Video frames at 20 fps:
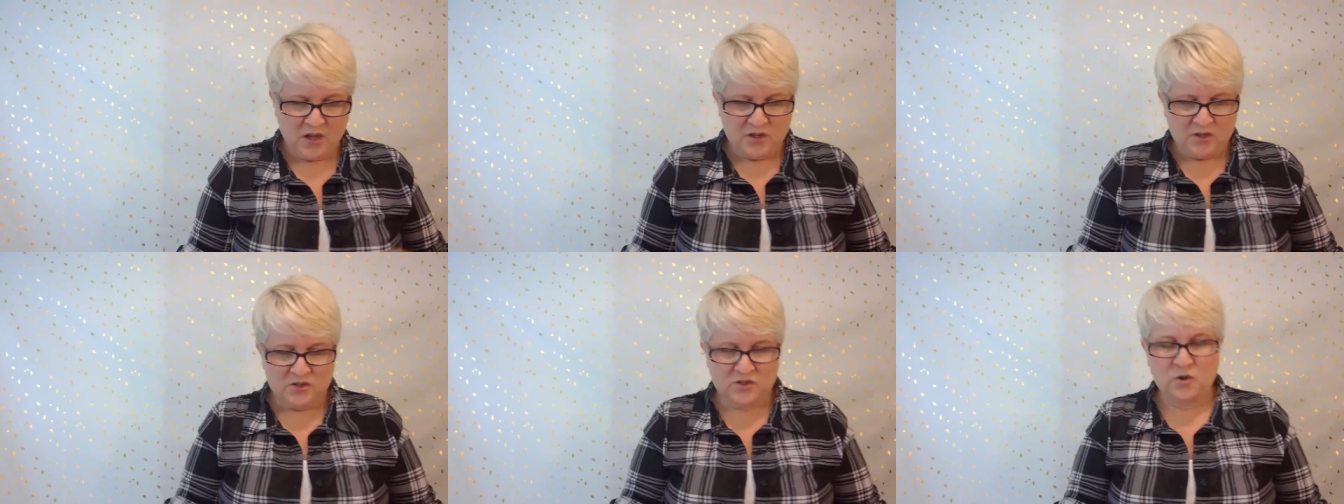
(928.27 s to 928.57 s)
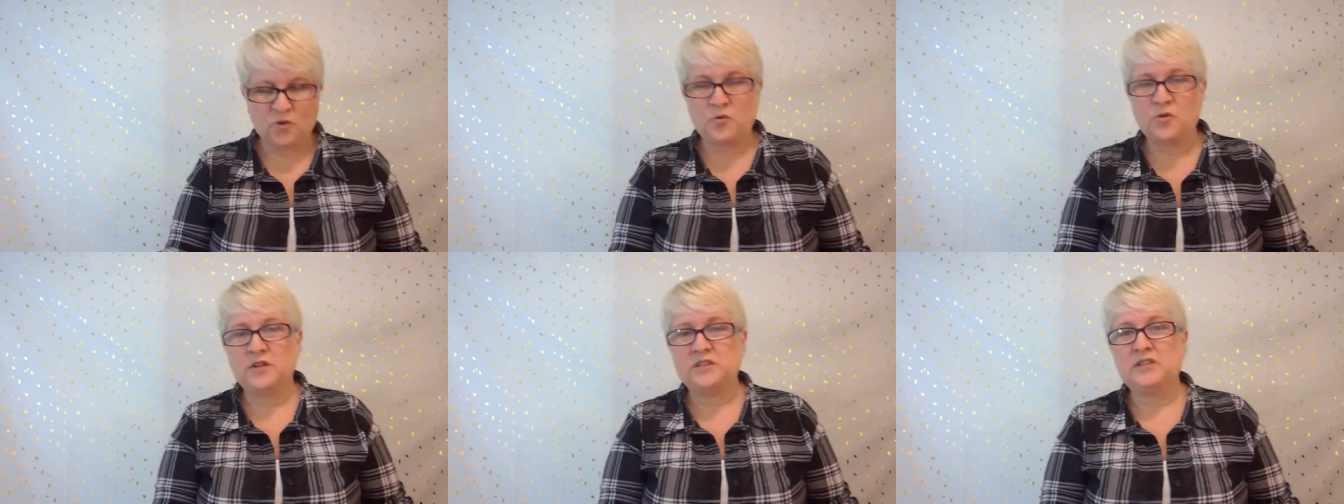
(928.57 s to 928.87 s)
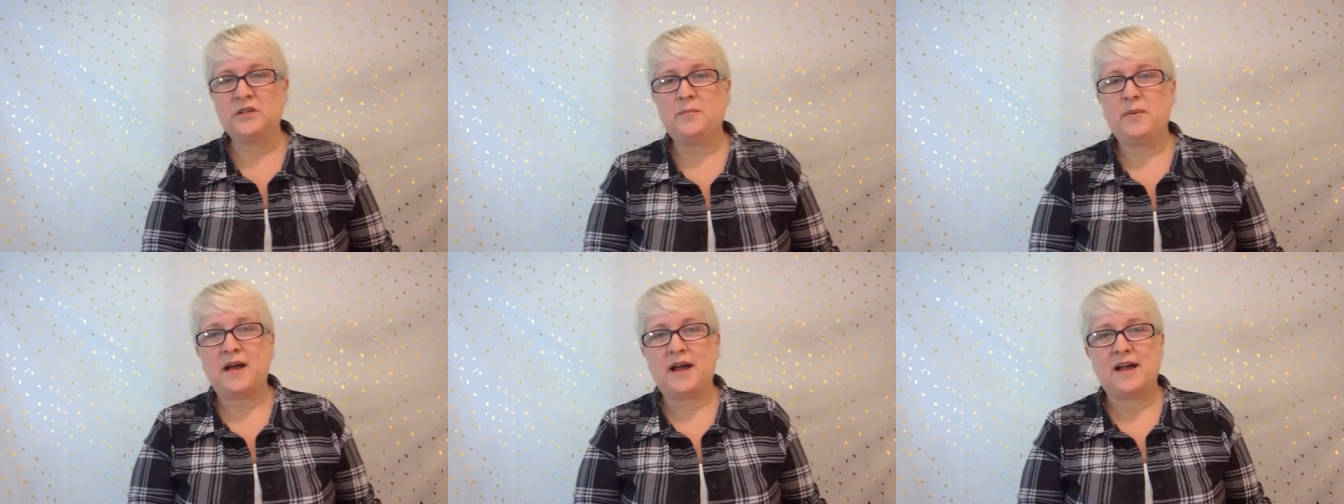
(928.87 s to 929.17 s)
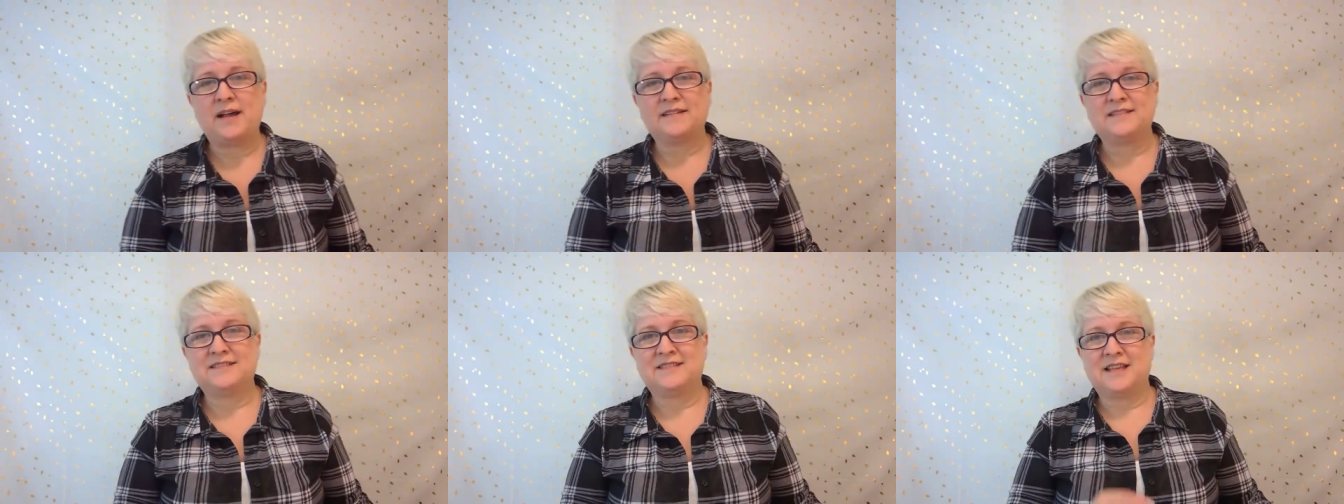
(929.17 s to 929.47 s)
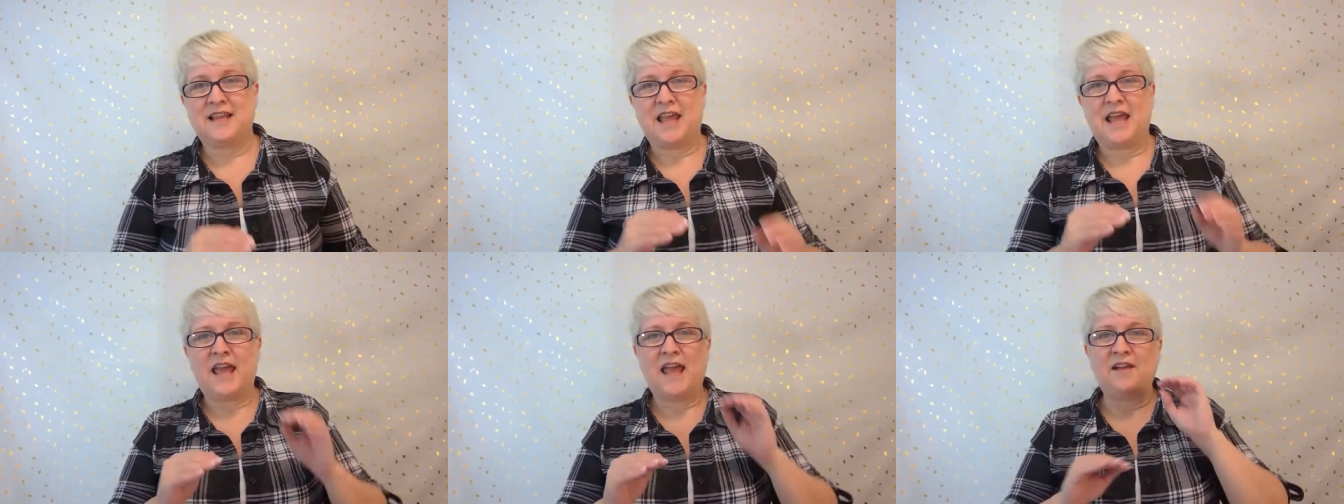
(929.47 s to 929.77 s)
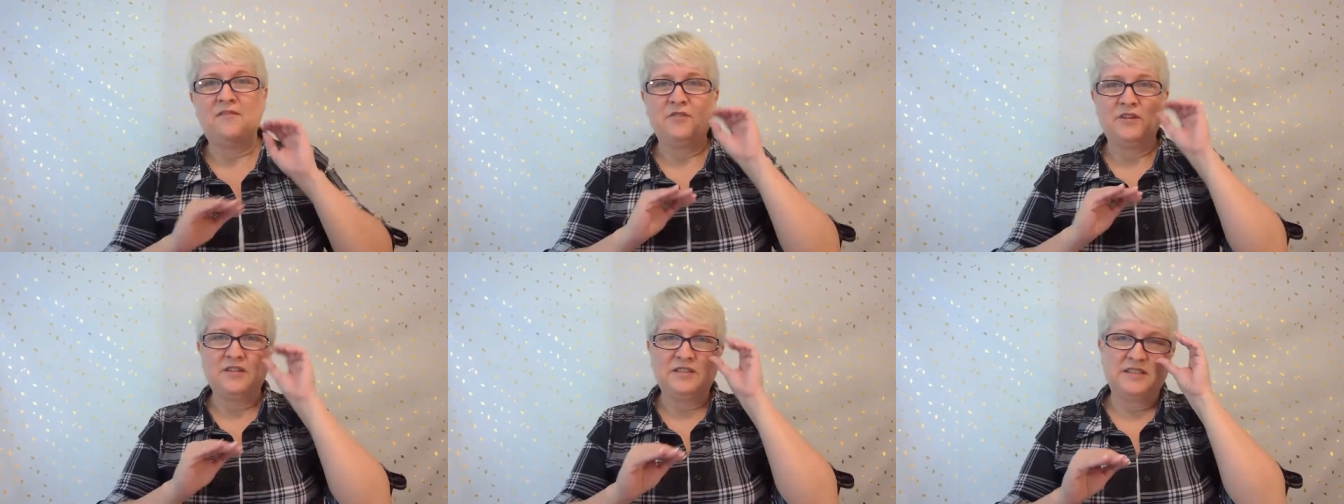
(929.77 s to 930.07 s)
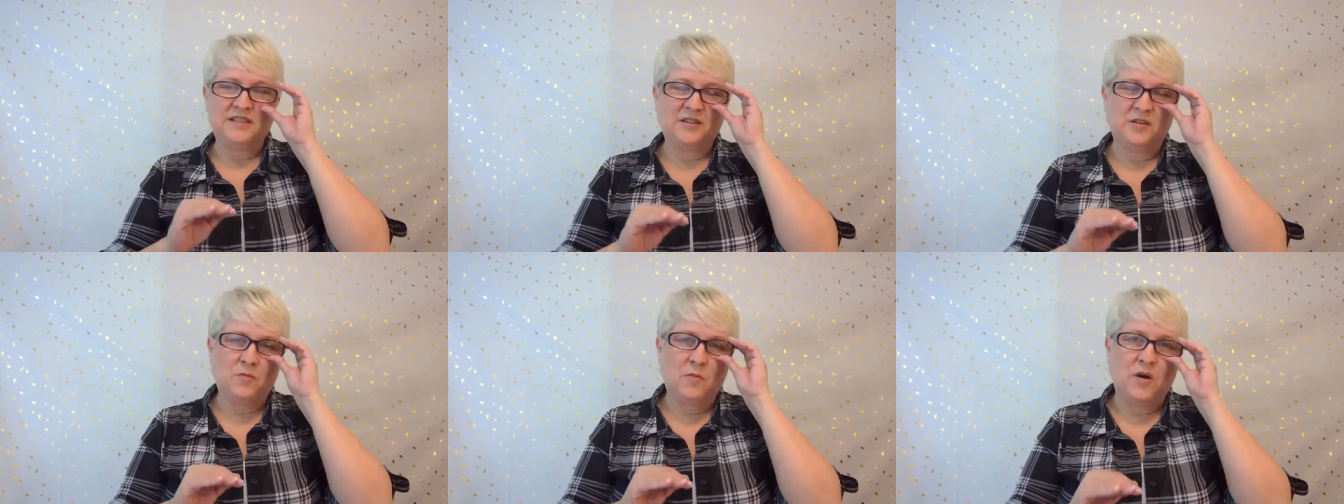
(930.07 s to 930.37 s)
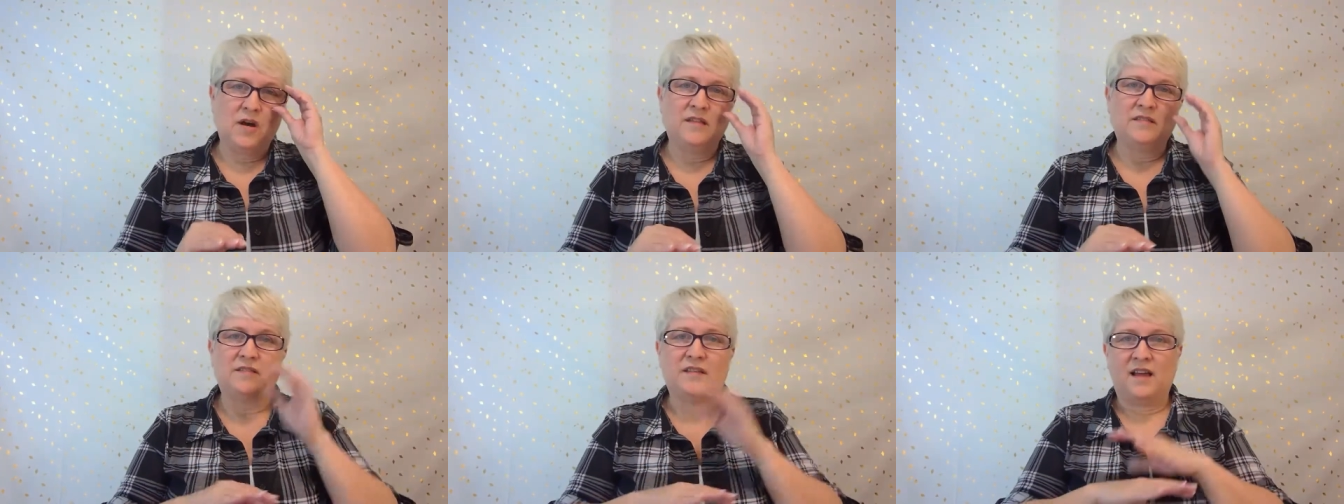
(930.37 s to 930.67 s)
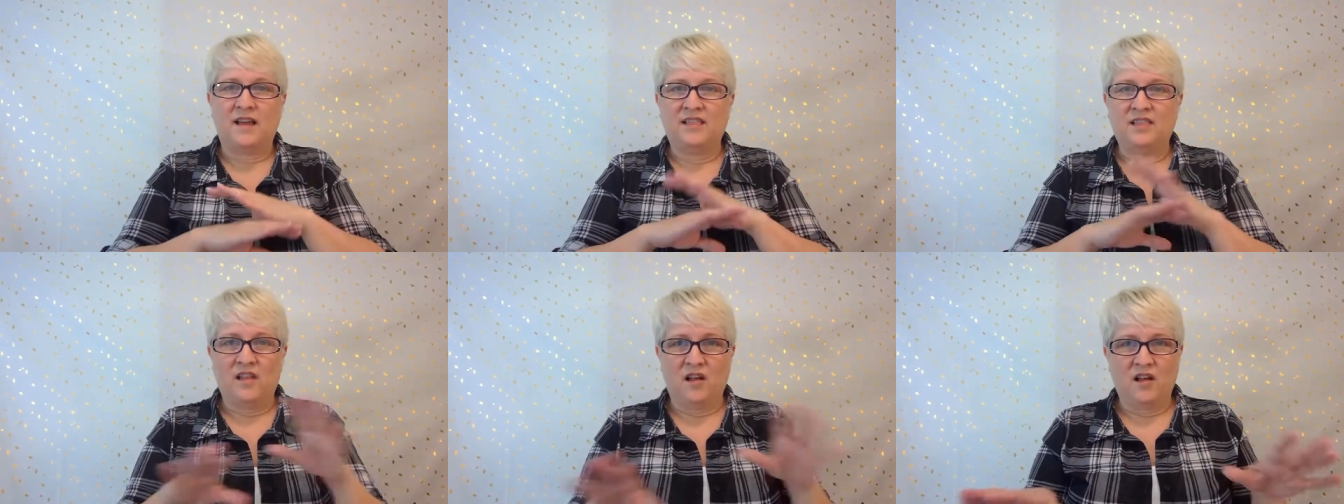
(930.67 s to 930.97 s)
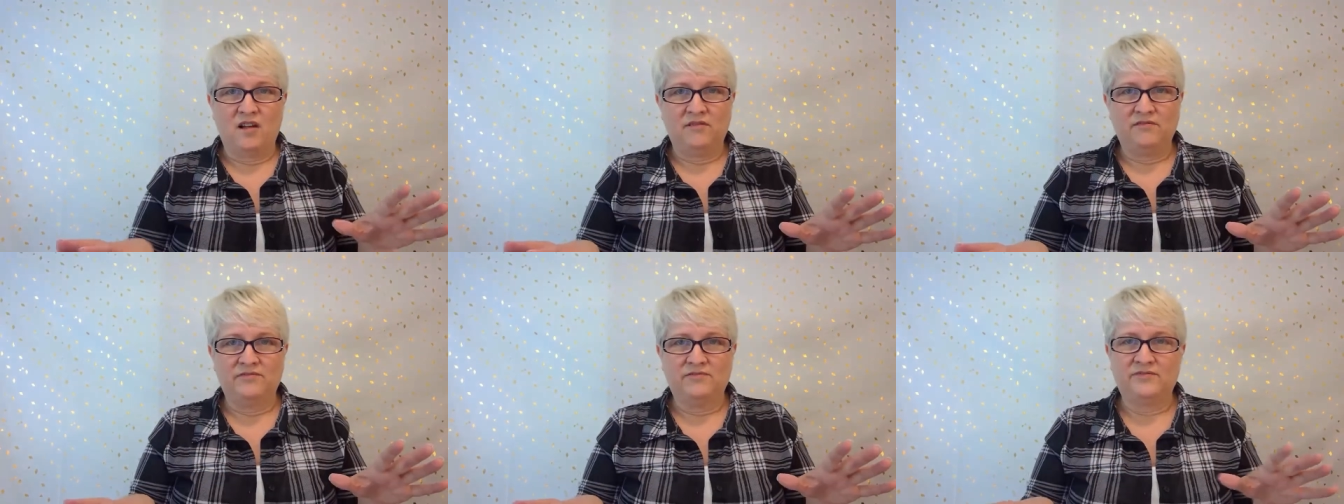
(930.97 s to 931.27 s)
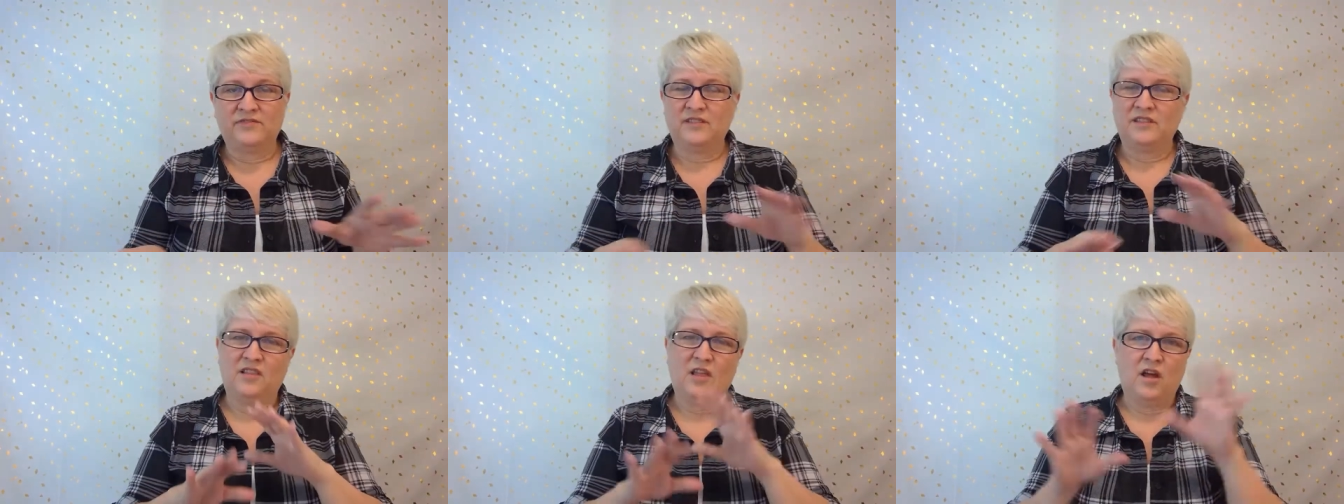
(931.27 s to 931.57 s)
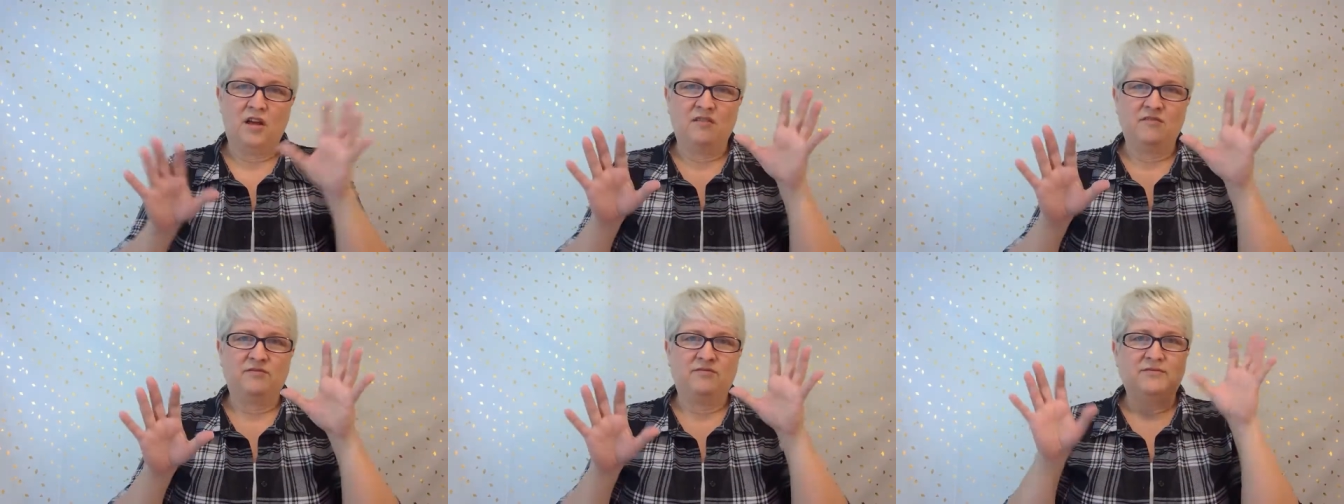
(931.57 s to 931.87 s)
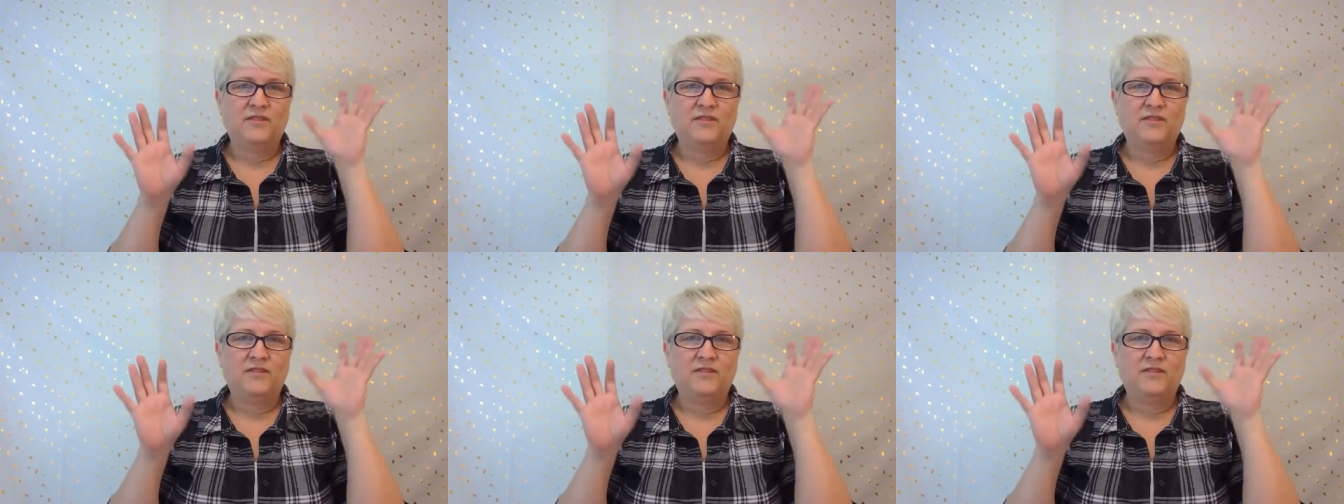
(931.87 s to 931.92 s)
So Quilty Box, every single month, I love, love,